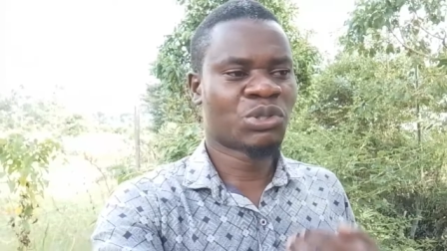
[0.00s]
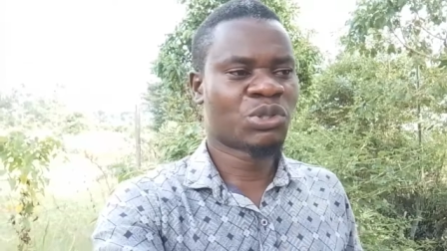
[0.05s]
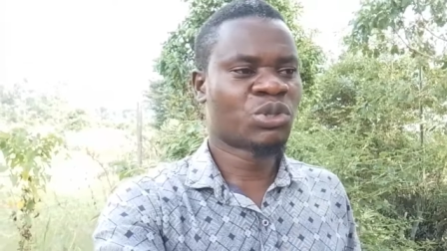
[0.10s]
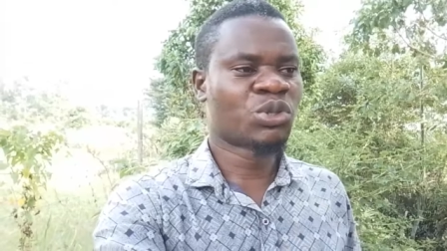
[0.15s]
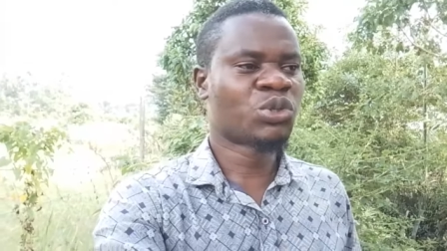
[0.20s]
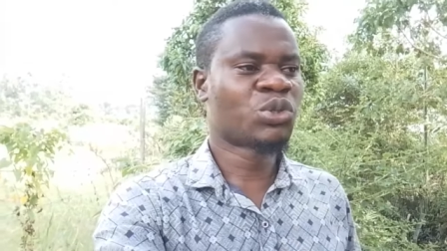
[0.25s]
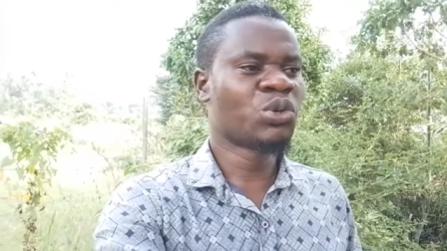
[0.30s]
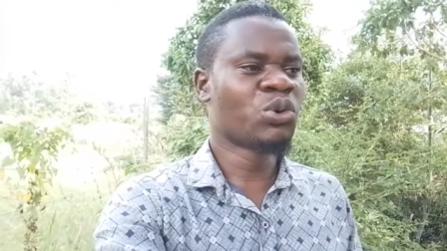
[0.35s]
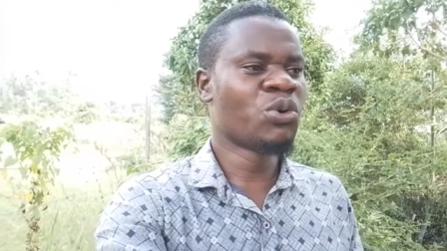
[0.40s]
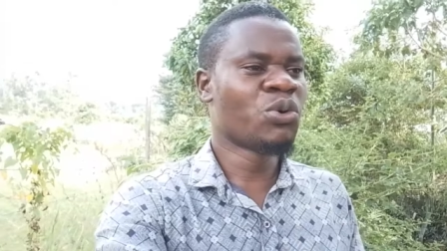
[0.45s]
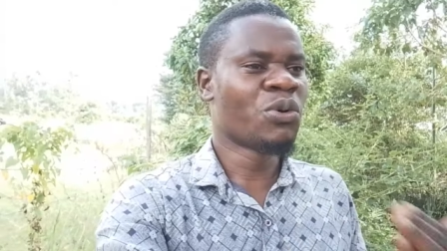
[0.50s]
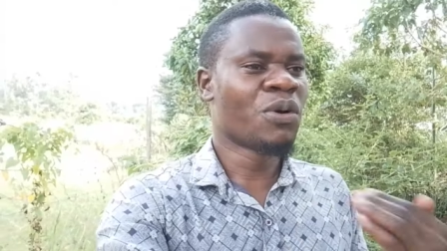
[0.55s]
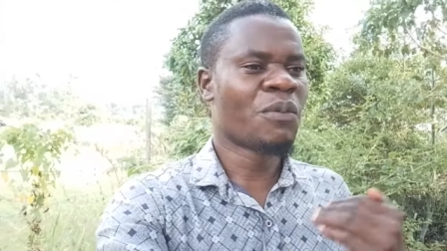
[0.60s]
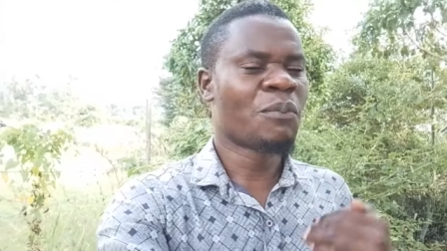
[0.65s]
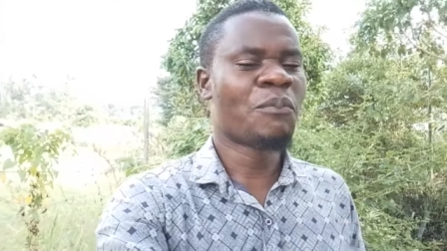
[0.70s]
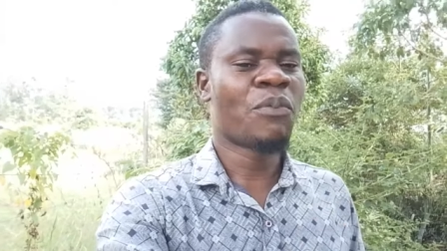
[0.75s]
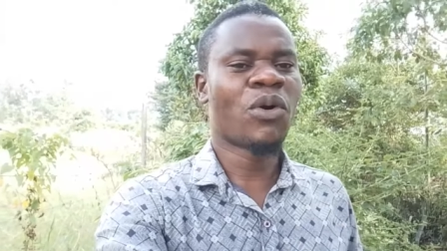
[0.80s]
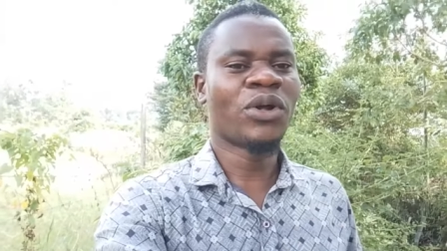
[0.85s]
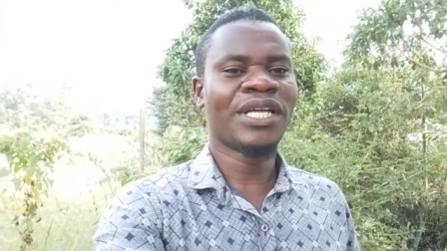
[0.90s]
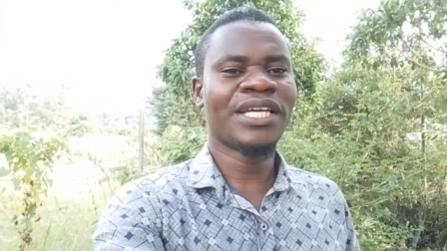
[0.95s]
polish his
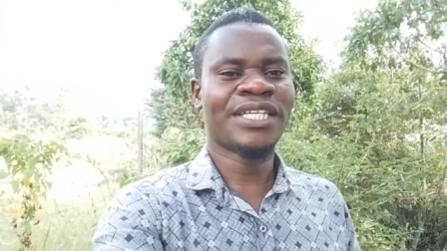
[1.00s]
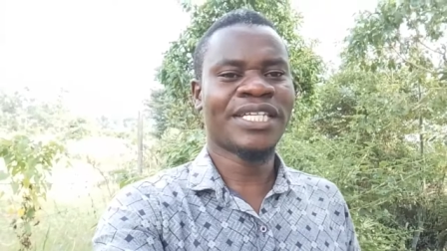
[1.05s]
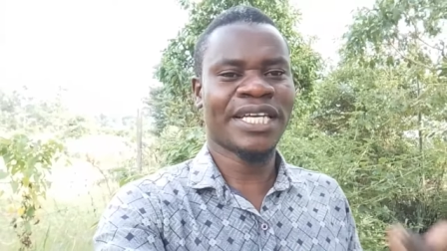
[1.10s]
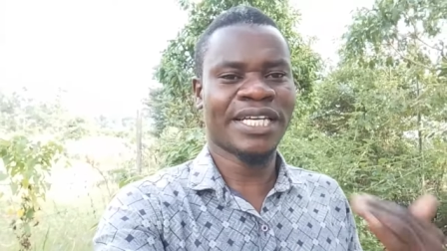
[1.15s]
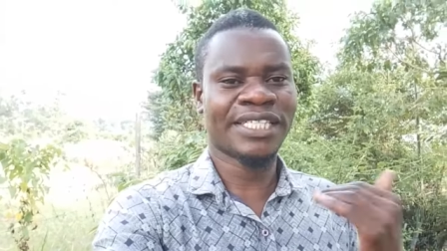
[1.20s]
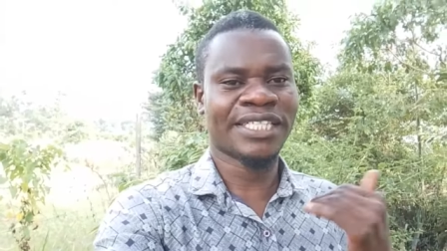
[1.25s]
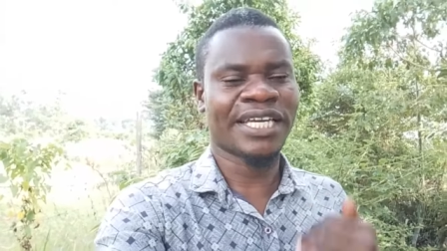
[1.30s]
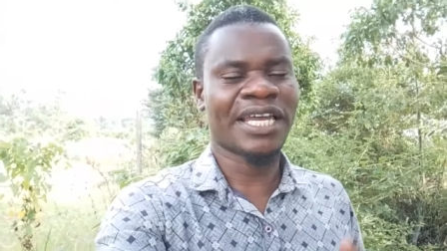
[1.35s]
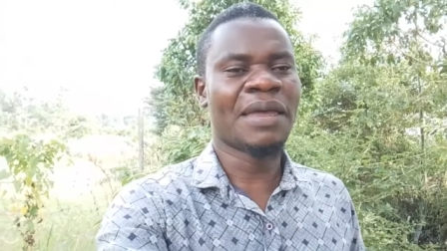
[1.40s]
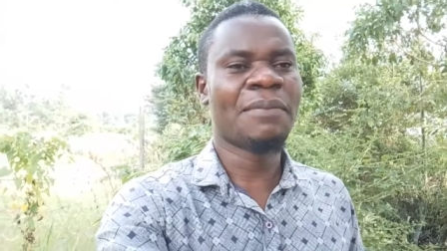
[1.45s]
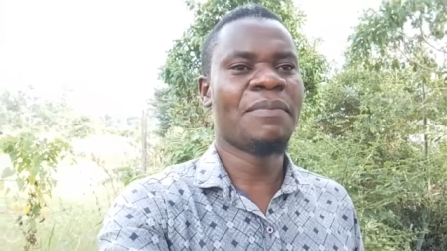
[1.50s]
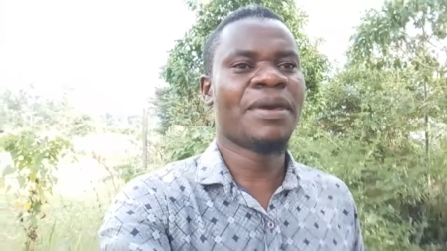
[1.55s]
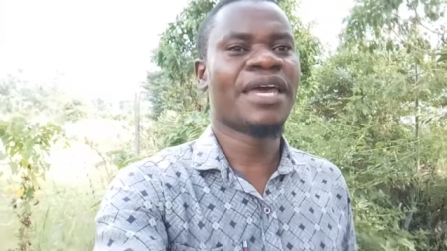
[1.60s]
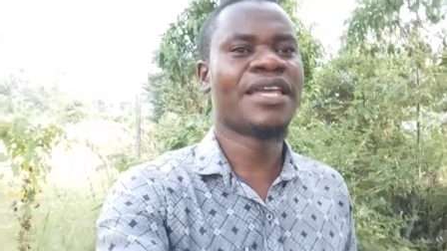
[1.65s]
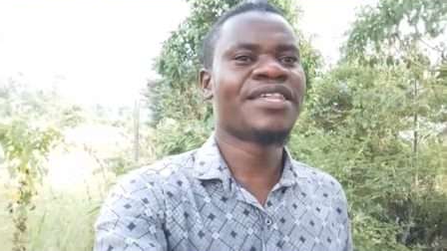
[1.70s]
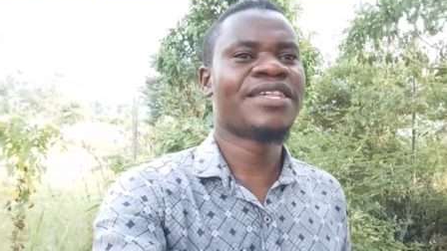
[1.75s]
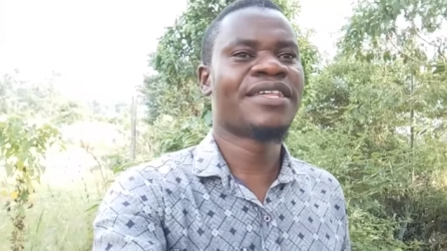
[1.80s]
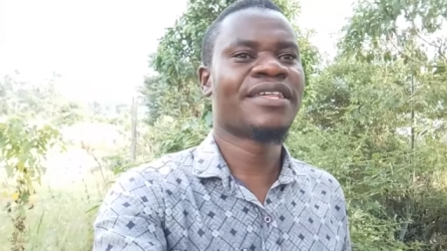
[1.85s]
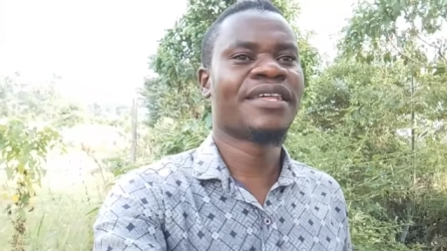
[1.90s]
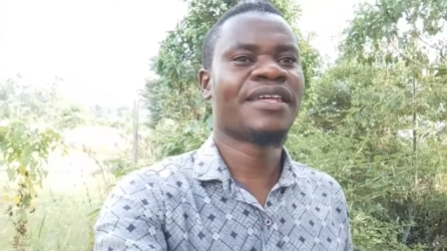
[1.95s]
image,
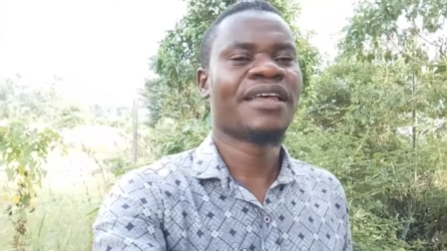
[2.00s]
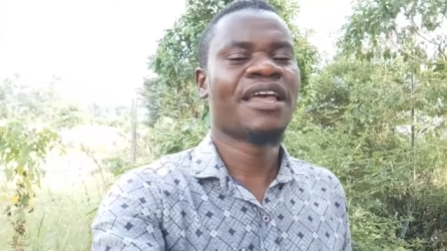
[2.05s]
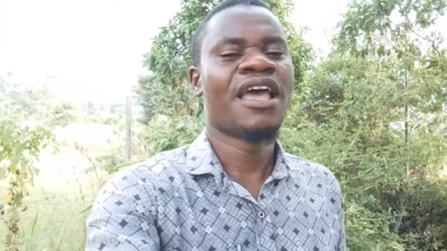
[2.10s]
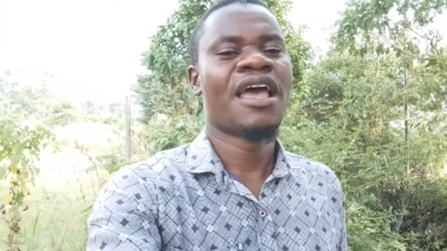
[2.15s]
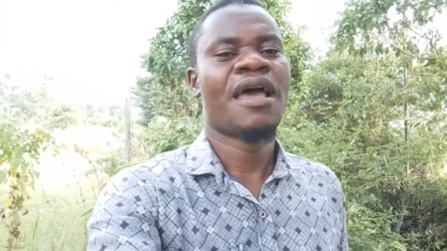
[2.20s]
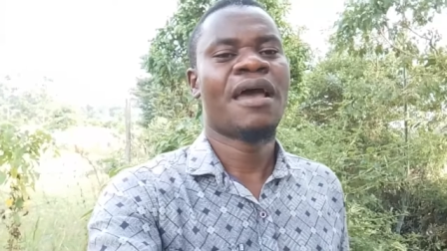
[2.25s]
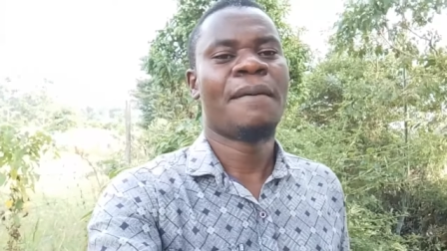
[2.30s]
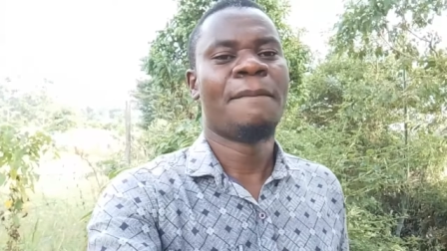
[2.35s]
but